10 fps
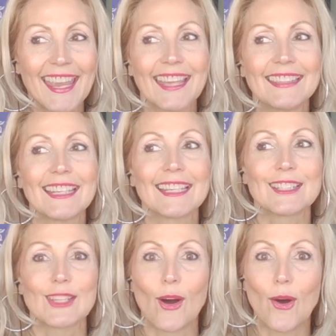and then
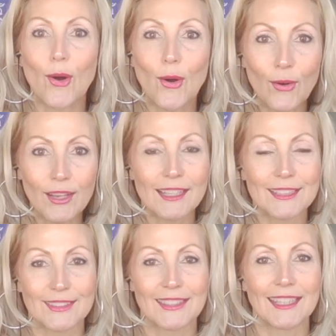it's a whole
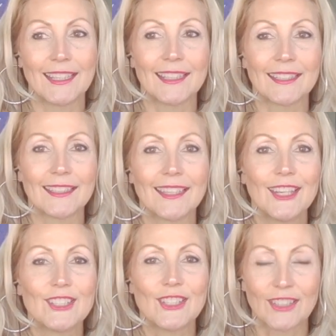other thing
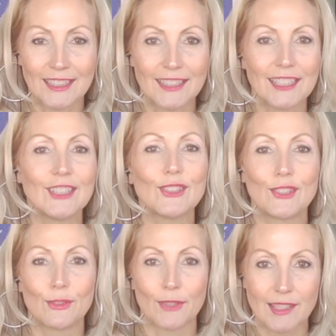to continue
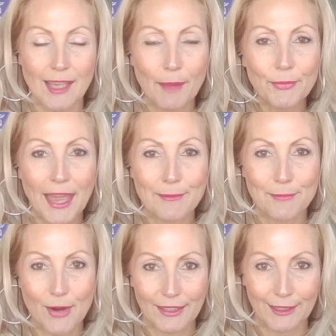to accept
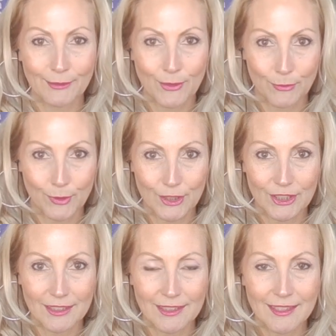that model of the
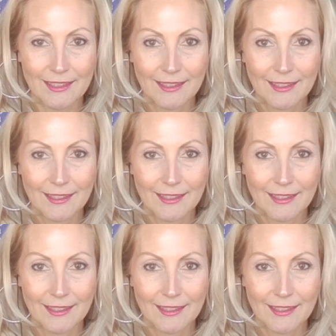world